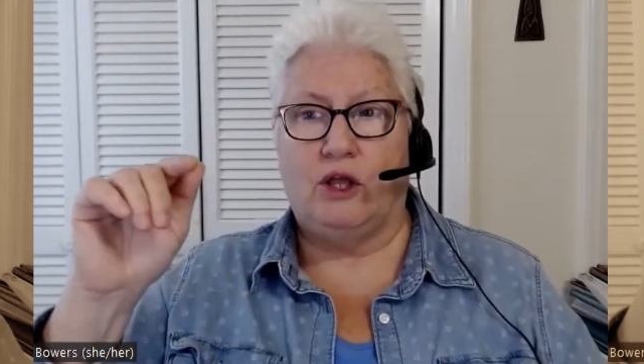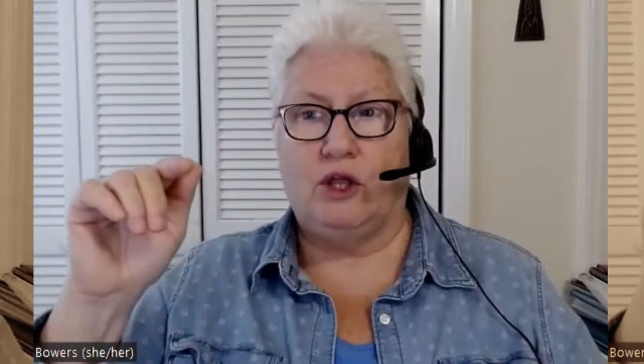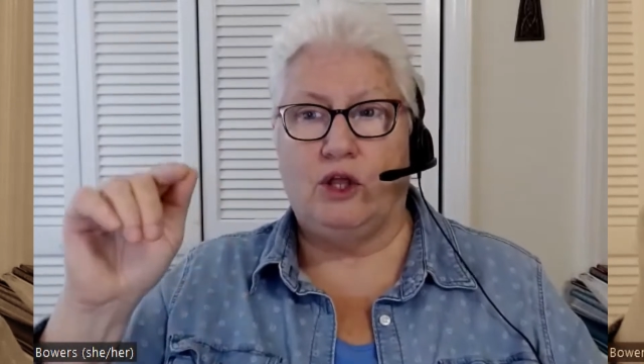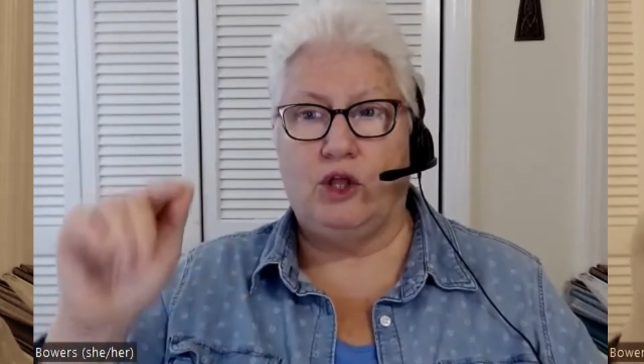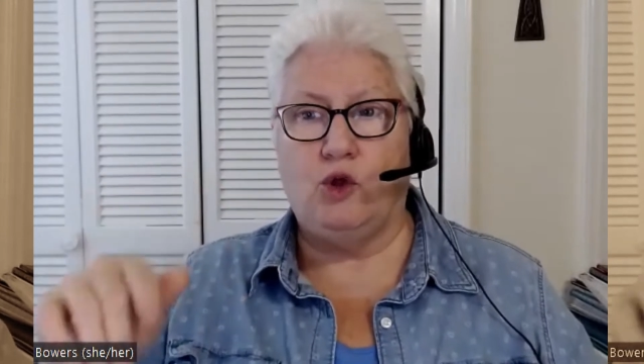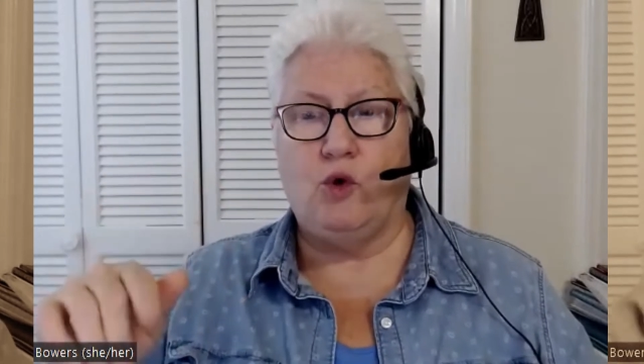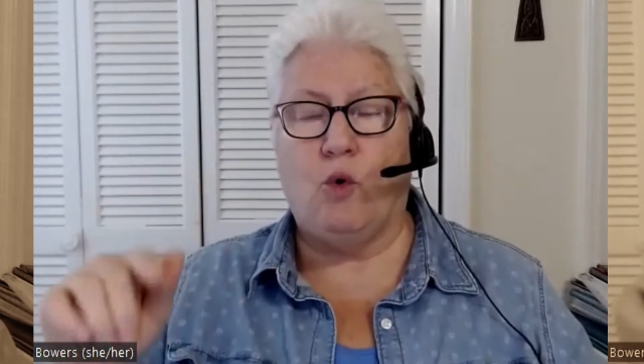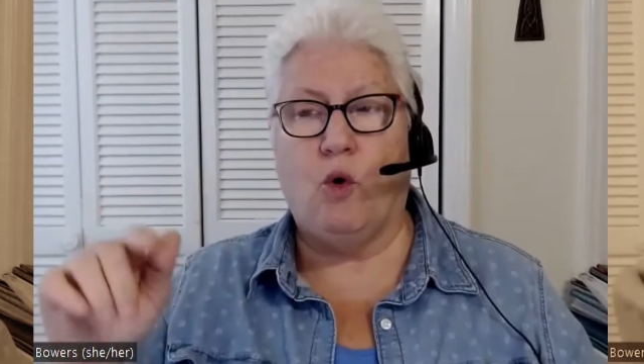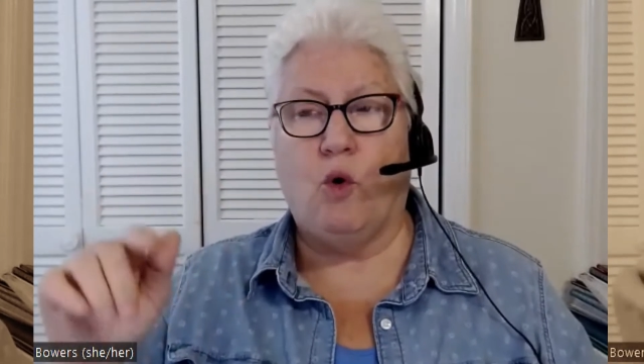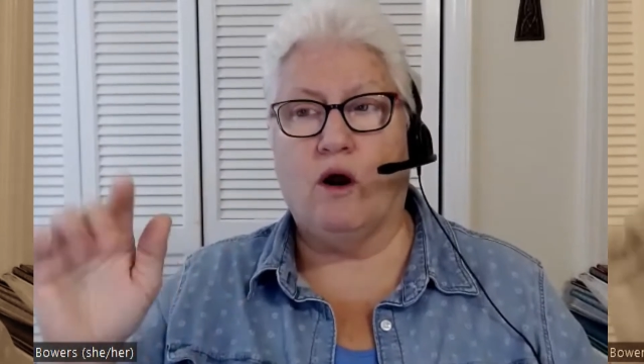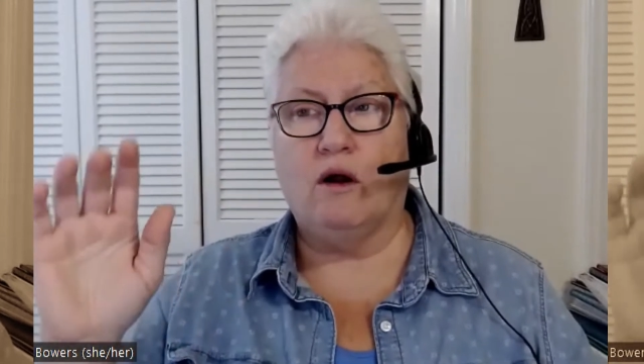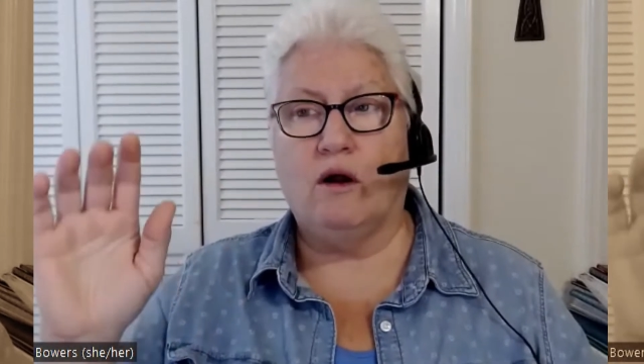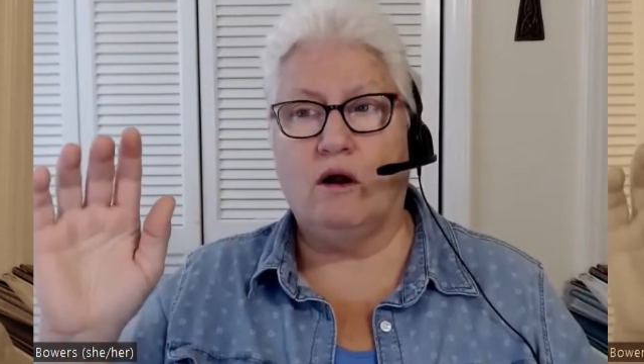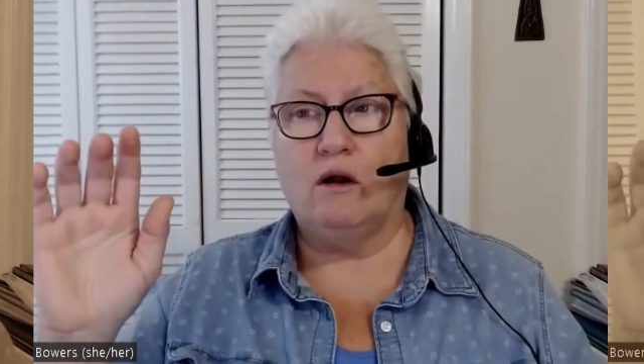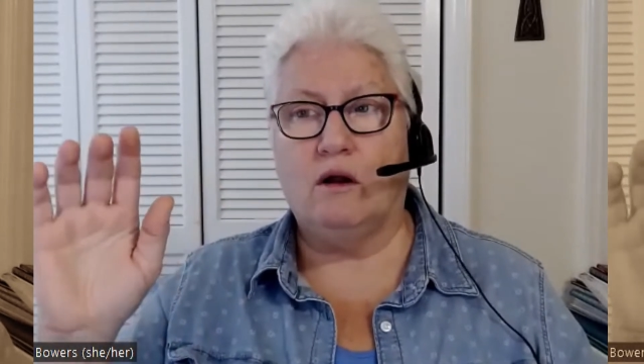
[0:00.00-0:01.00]

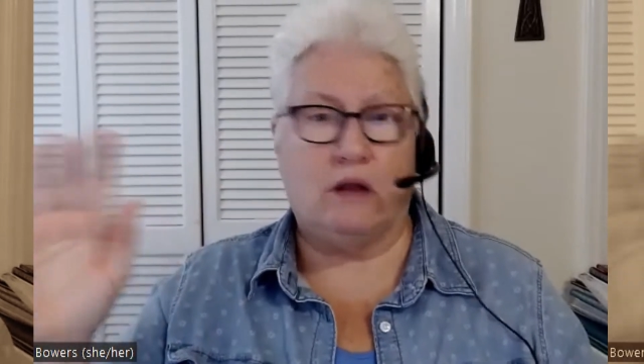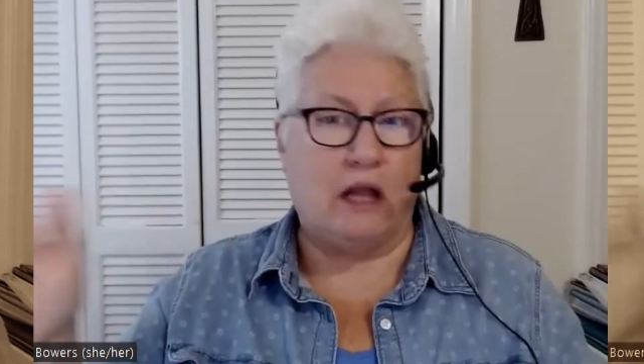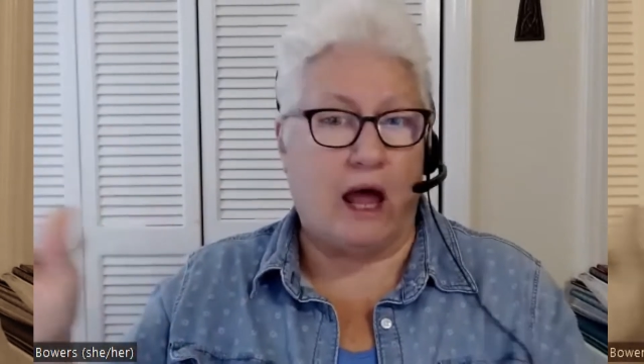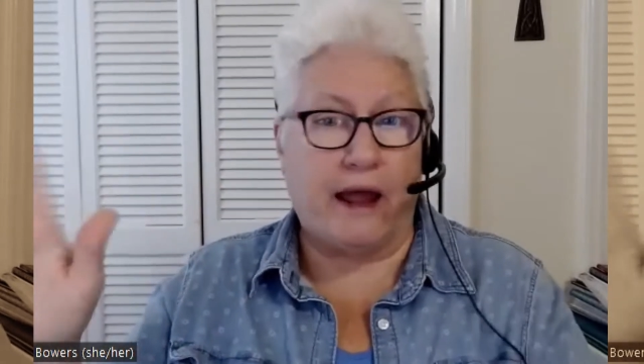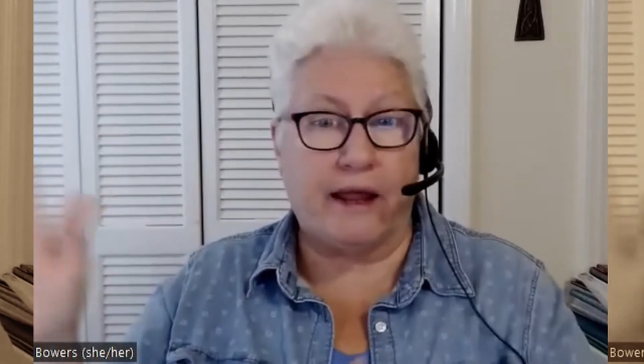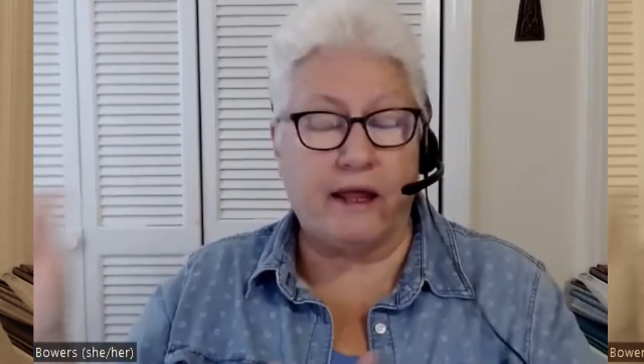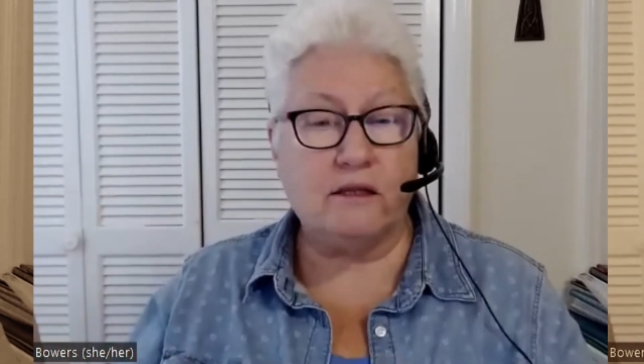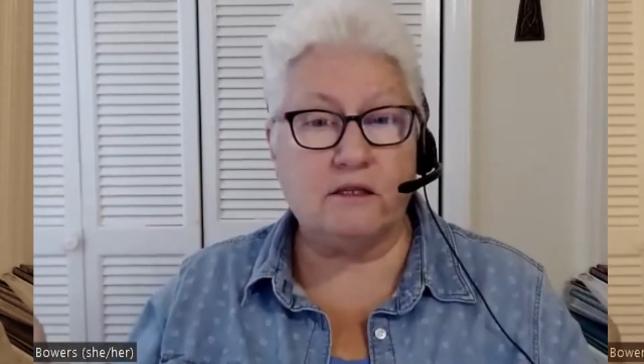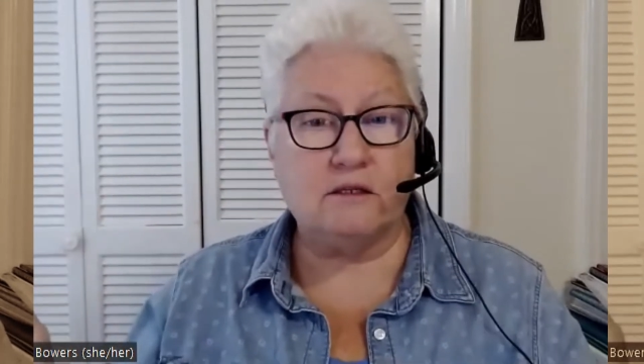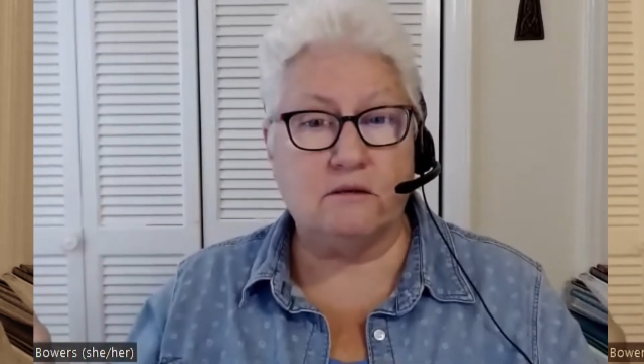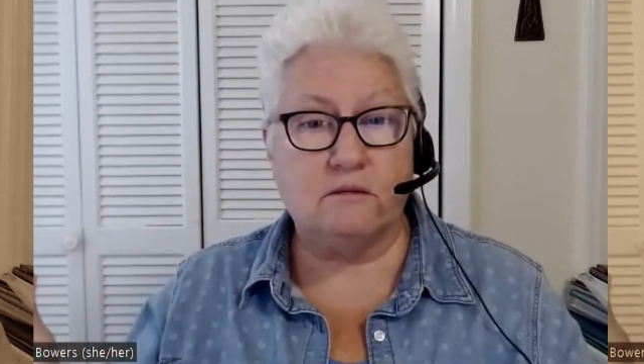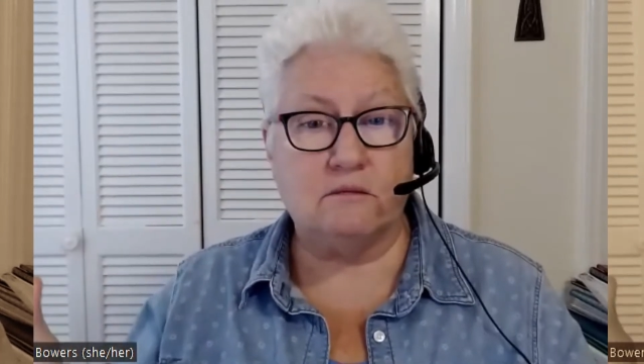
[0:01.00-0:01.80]
your client